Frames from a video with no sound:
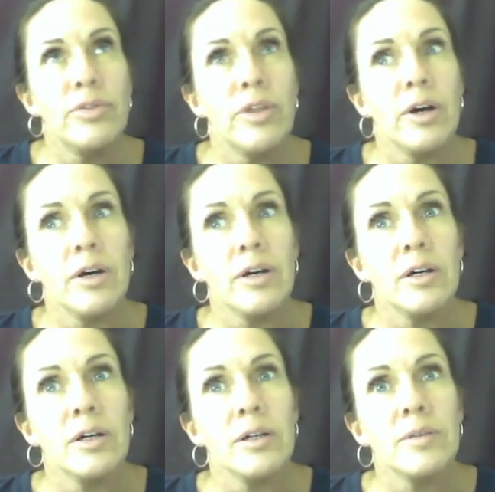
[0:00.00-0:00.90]

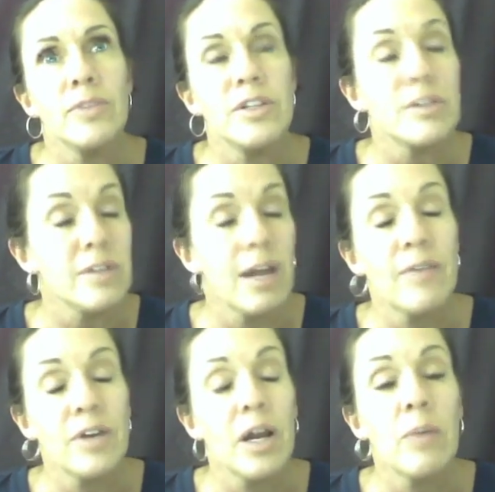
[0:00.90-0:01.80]
it doesn't
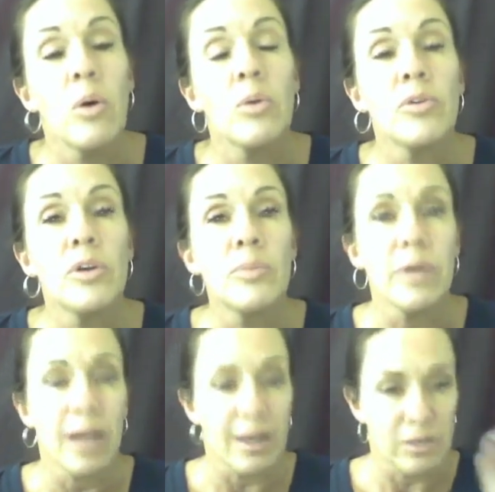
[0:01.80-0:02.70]
have a cup holder,
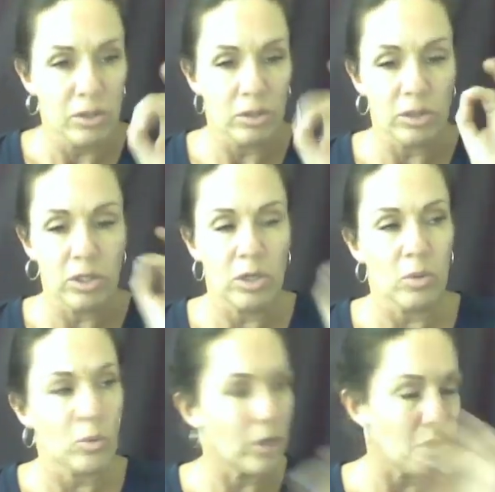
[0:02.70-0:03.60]
but it has a hook
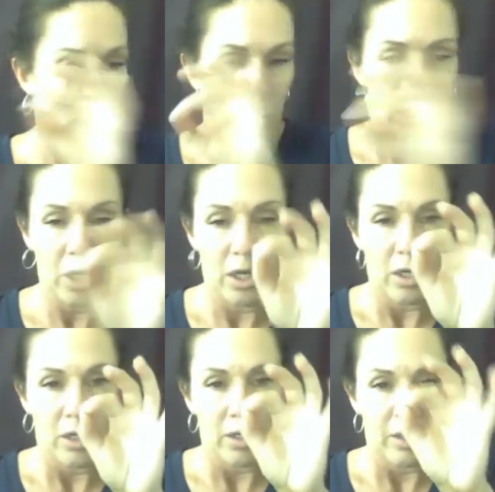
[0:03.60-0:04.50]
where you
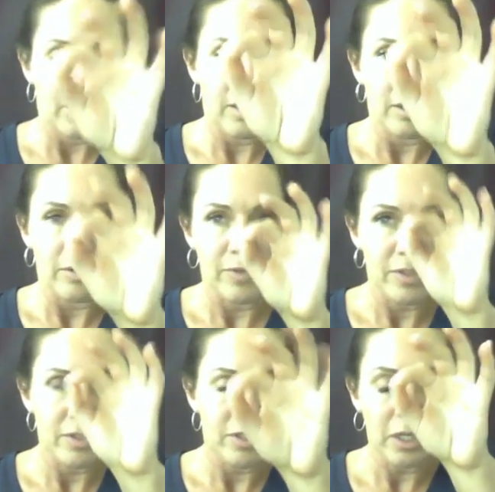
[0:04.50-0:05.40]
kind of
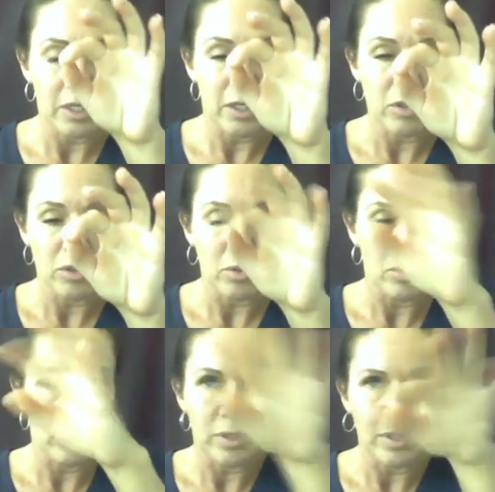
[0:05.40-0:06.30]
stick it
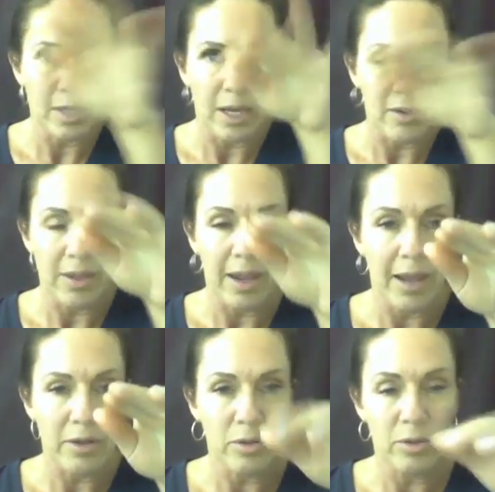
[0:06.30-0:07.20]
into the side of the
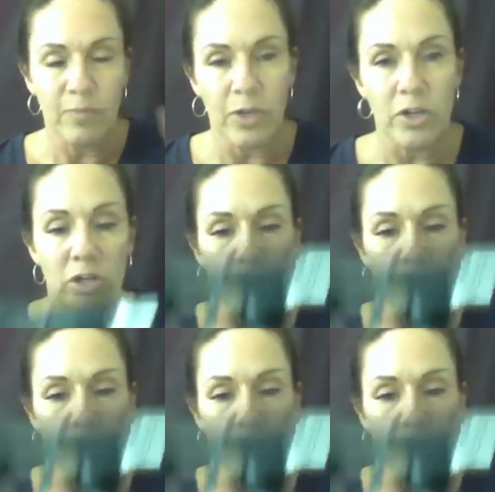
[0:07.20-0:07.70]
handle and you